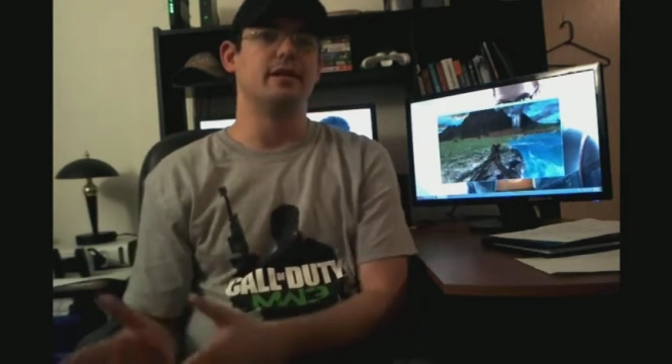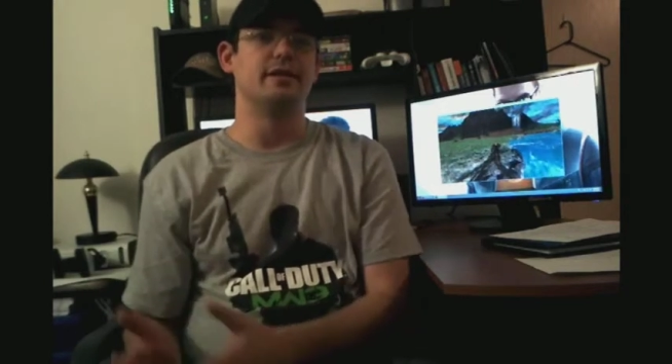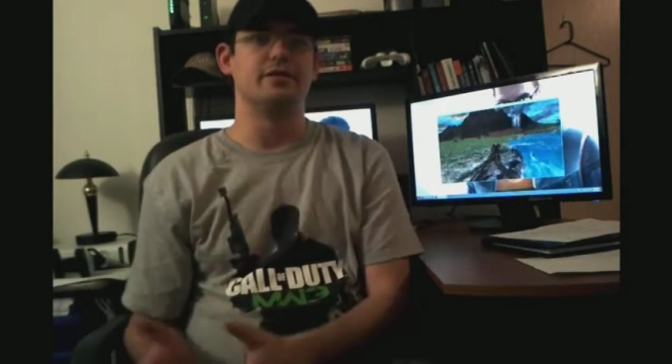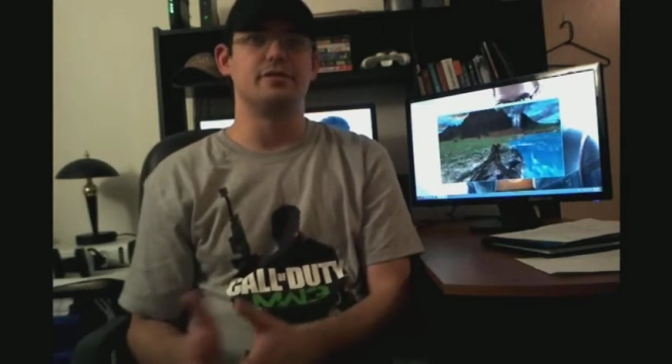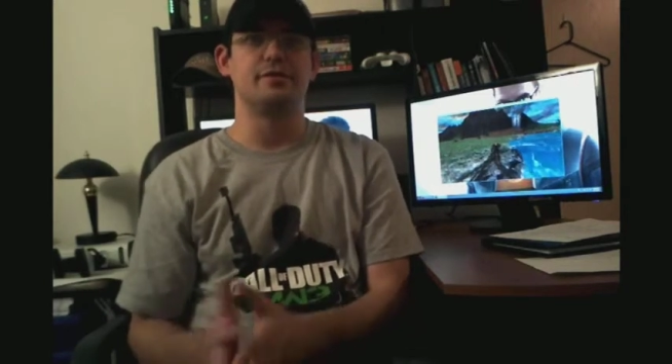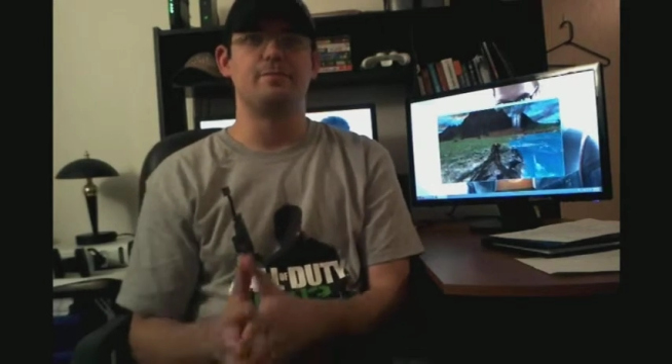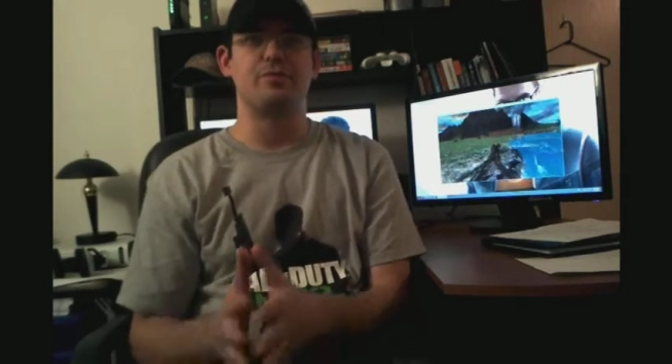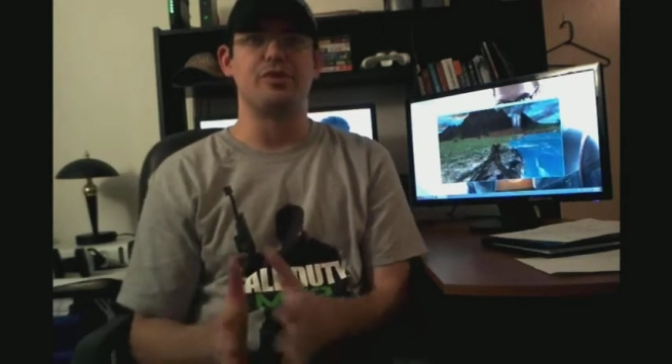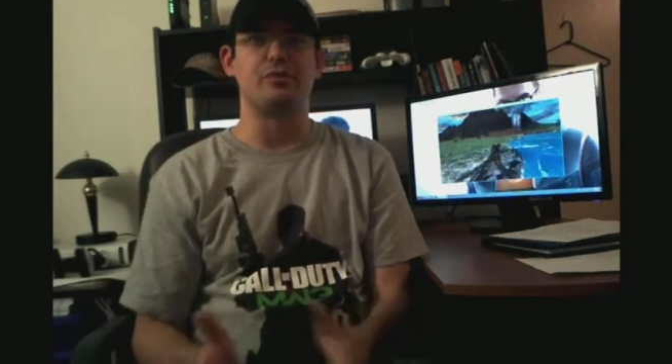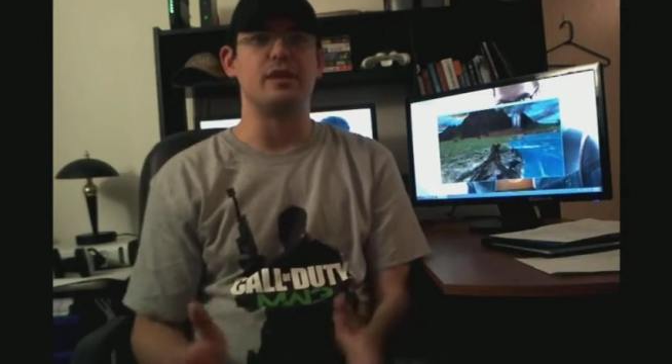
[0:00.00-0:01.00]
There's
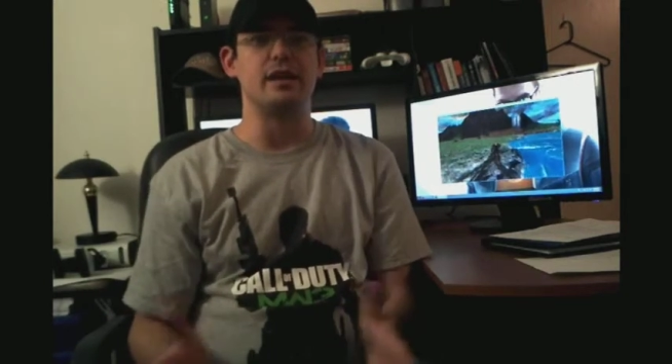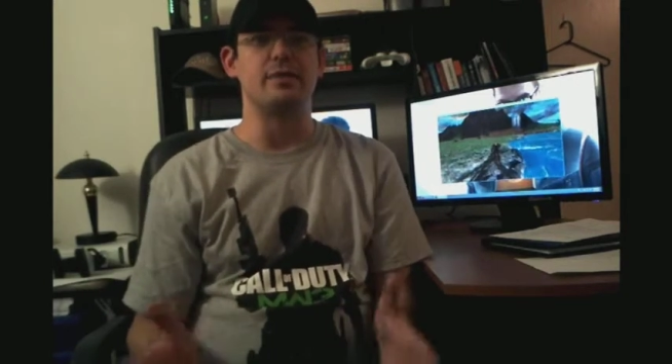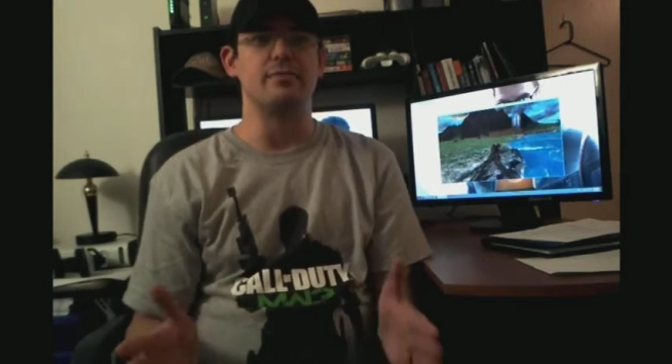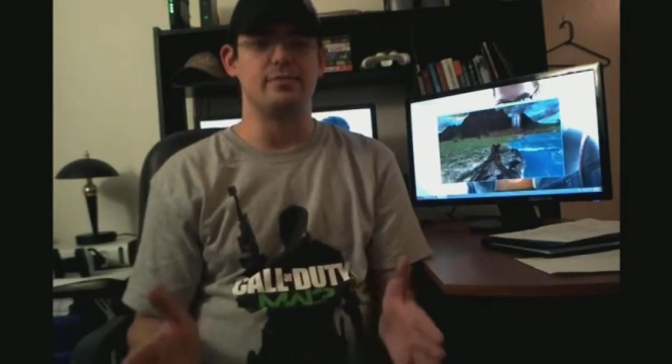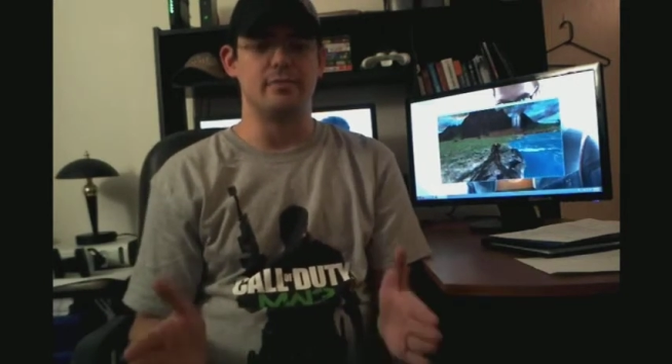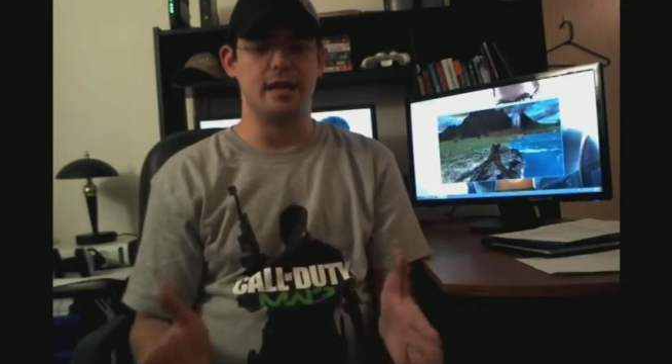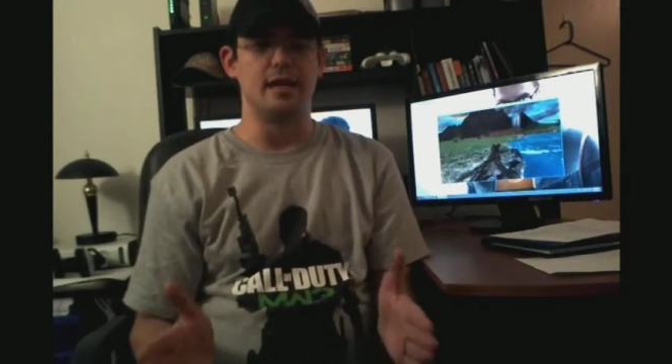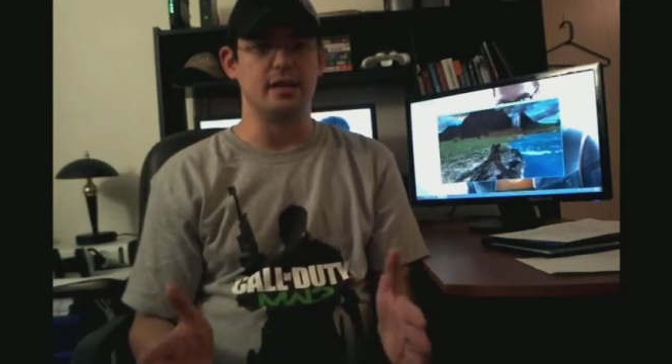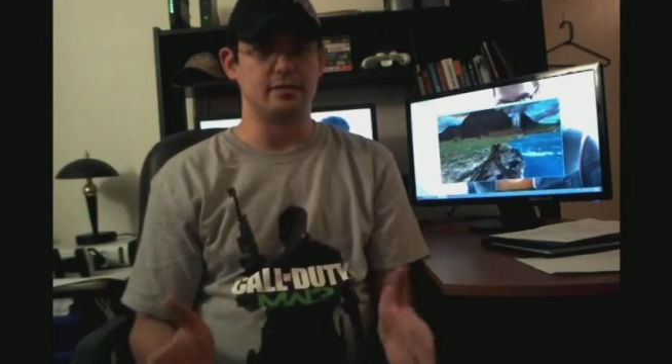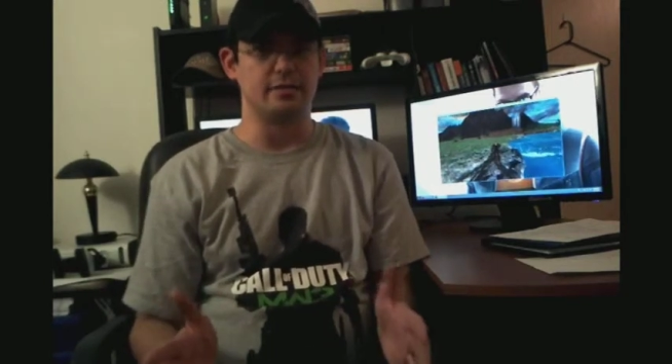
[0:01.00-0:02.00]
3
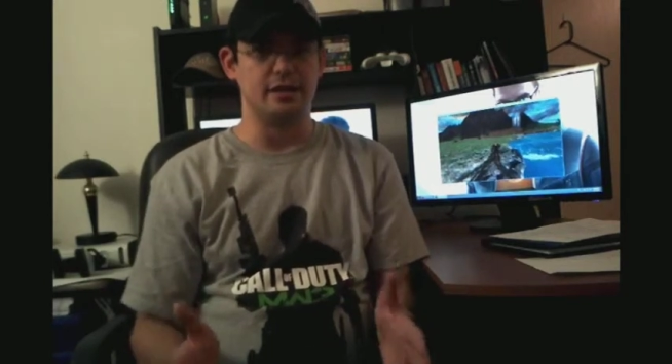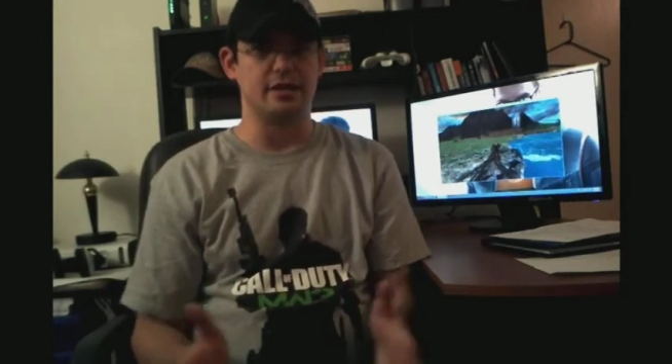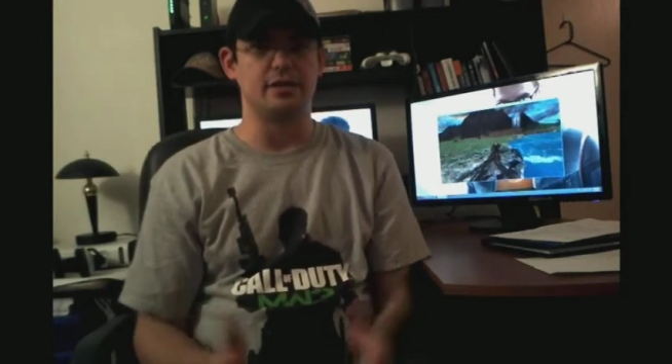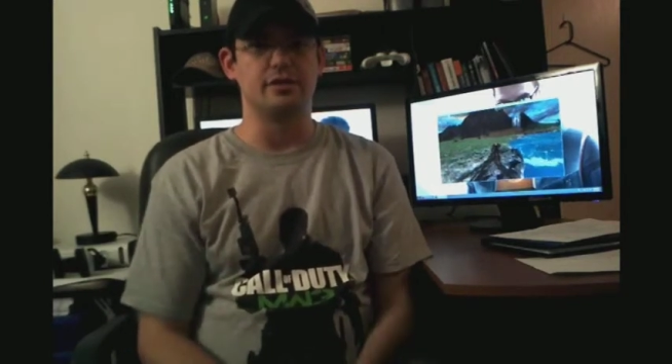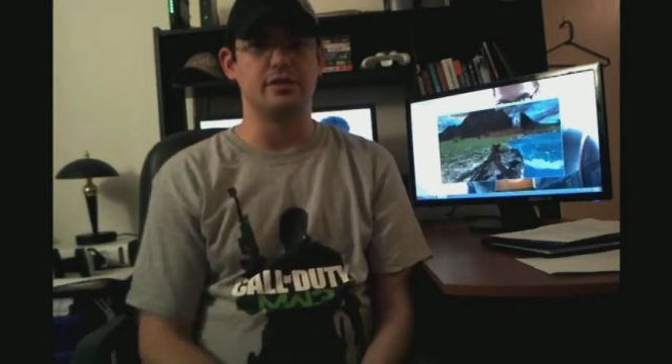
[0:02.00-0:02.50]
main sections